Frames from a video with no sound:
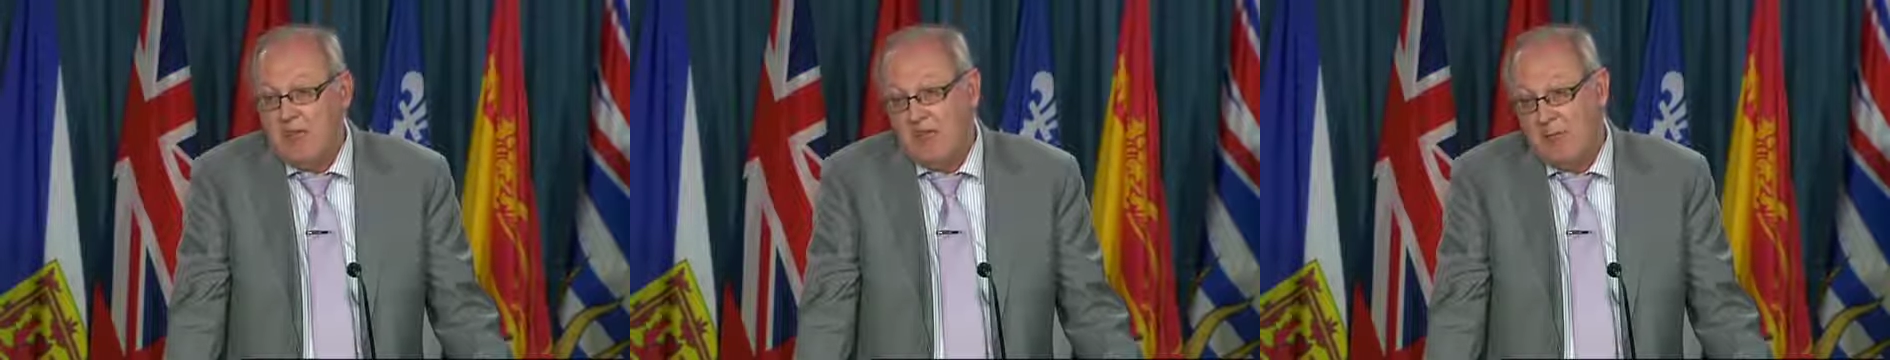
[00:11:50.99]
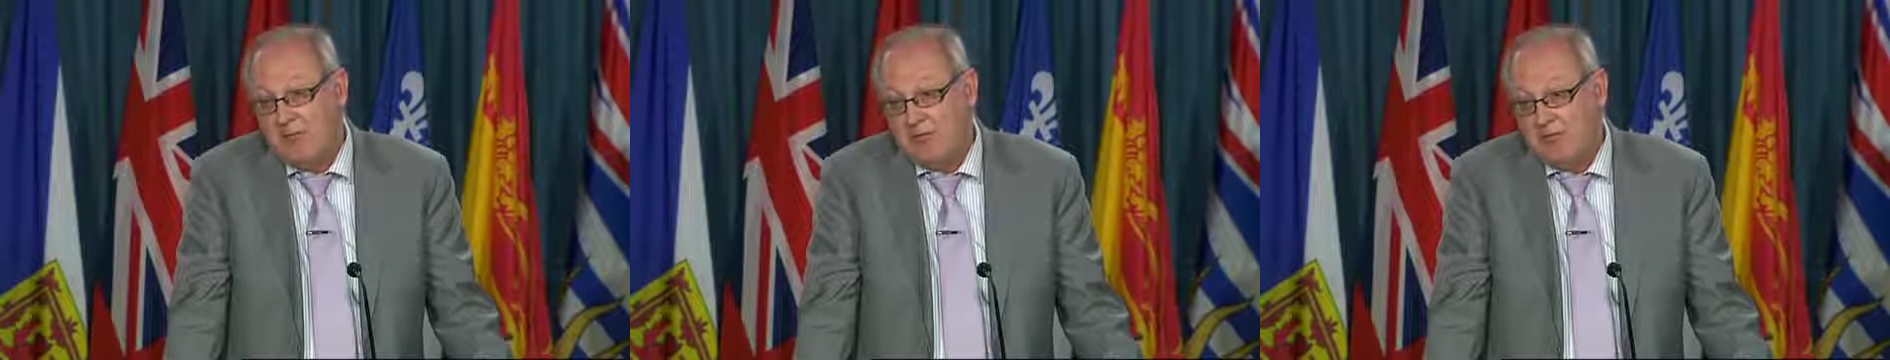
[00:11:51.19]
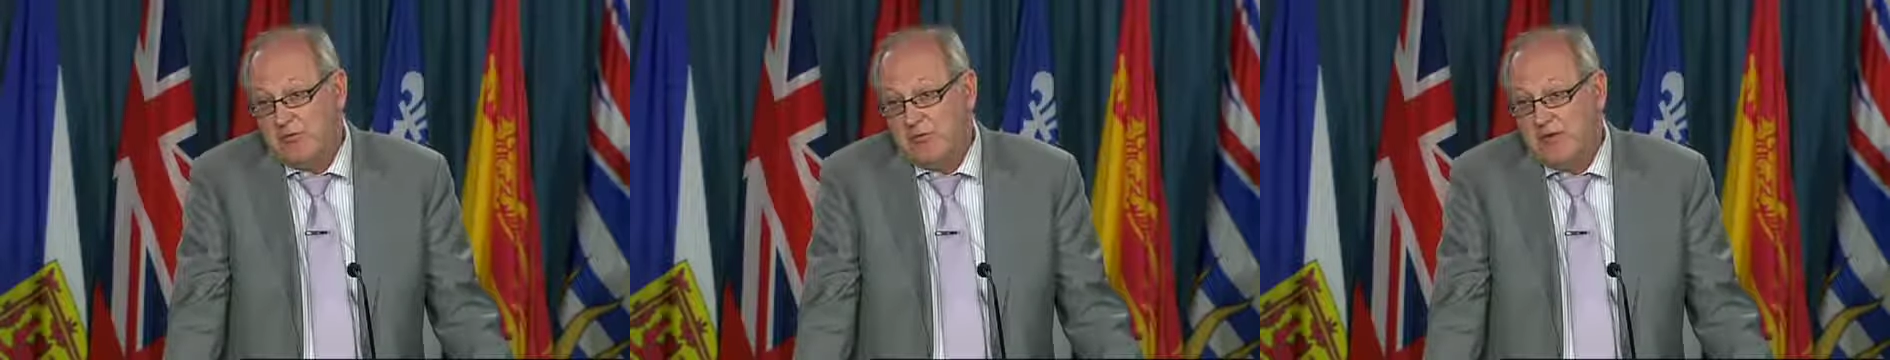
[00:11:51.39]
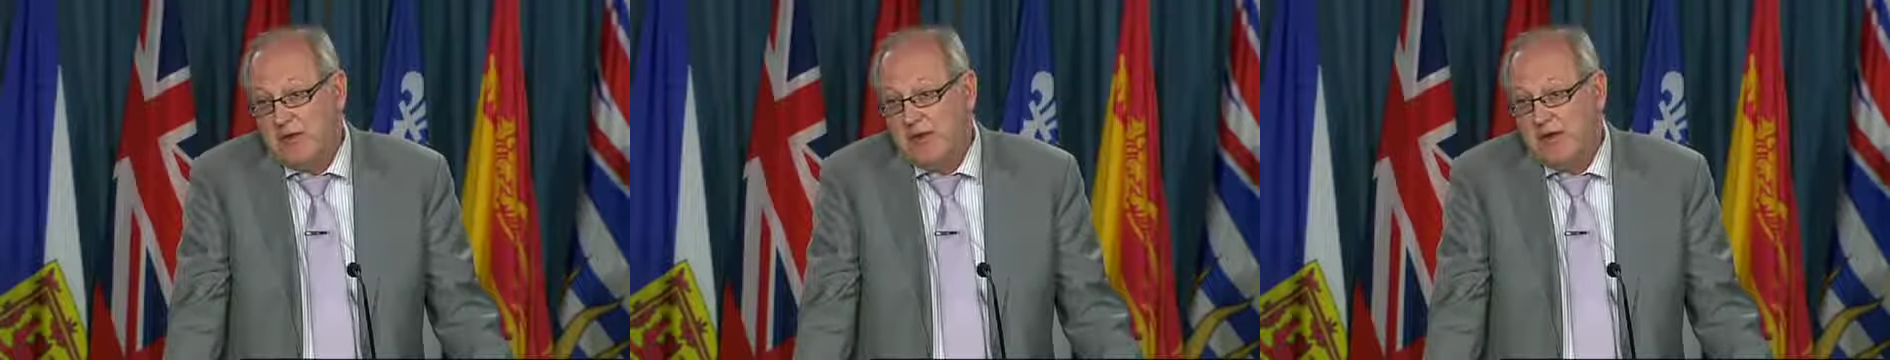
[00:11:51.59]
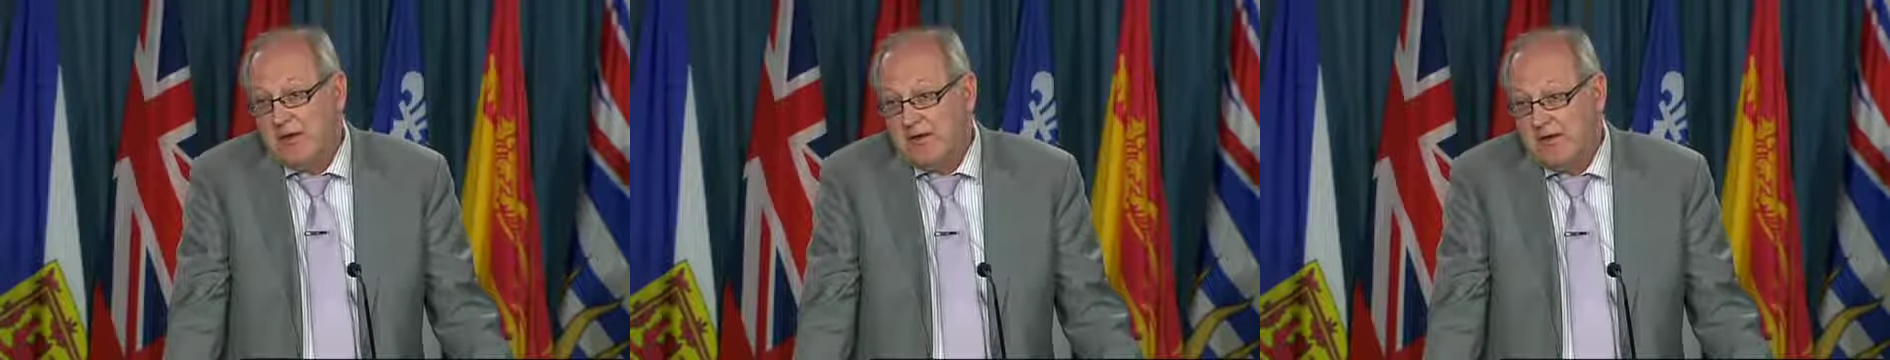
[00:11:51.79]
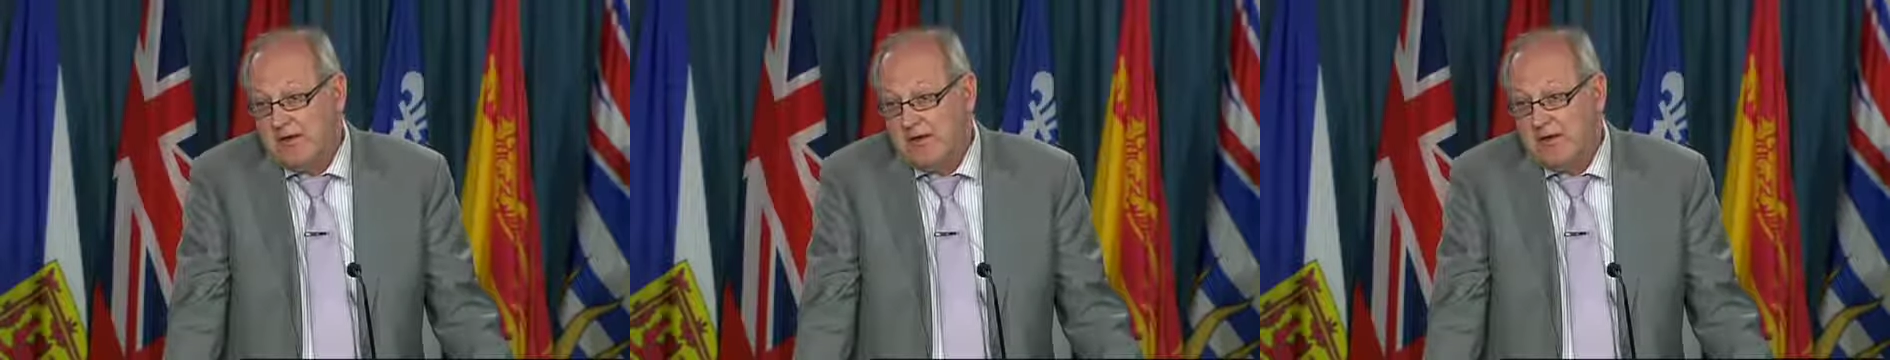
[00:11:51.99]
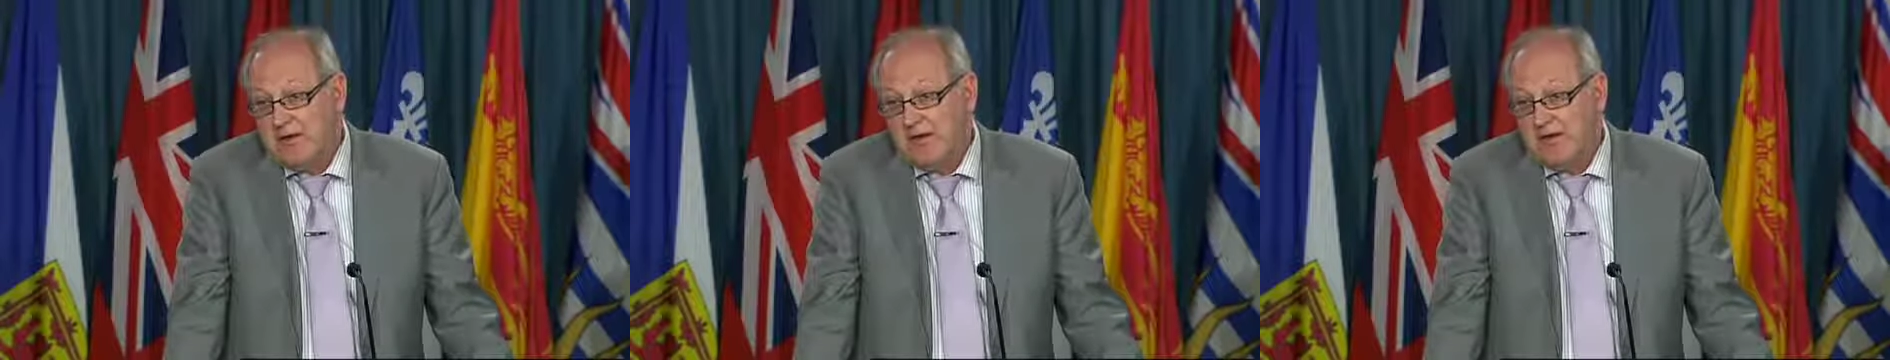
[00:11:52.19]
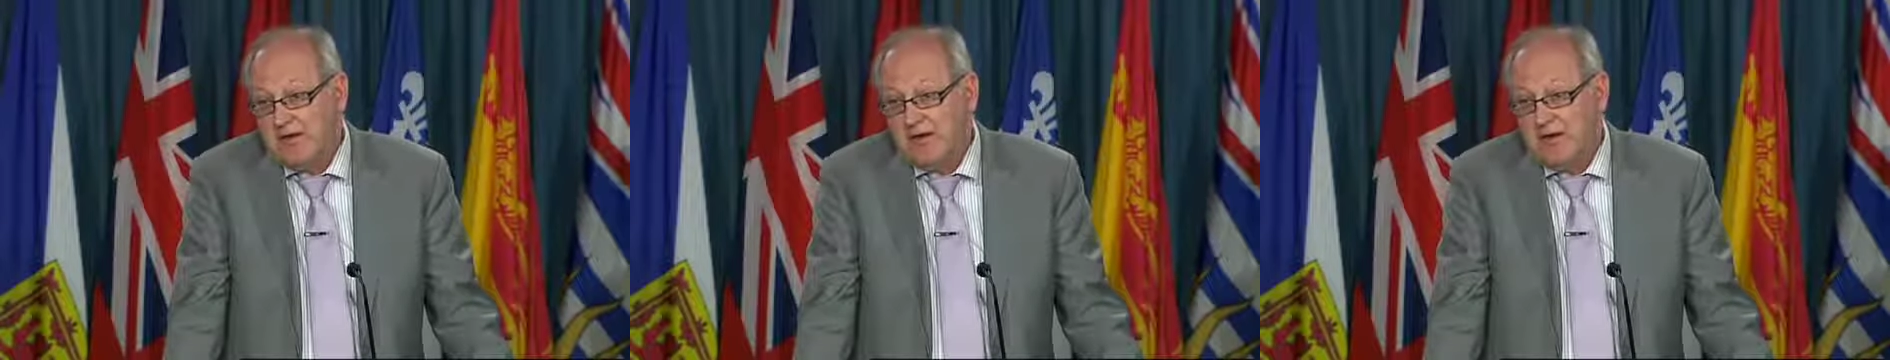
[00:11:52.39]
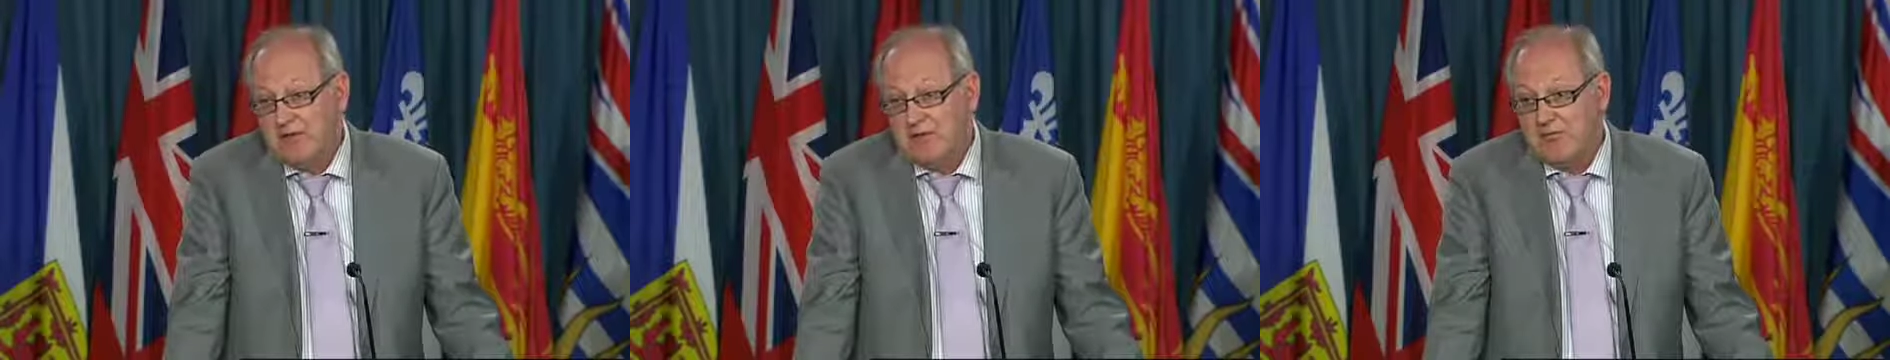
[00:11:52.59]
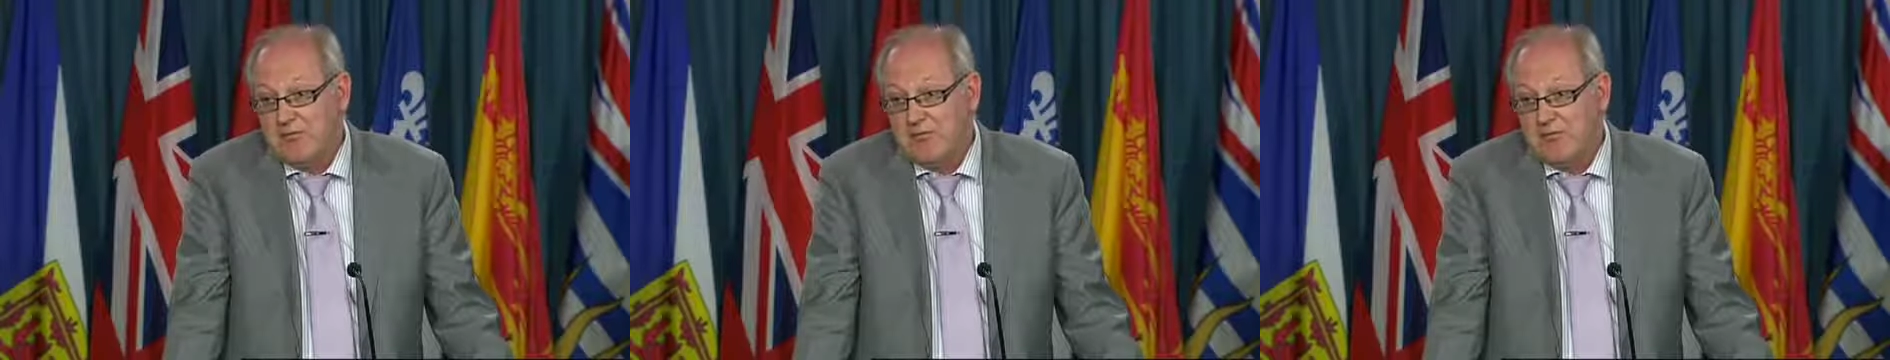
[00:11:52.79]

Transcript: I'm sure the unintended effect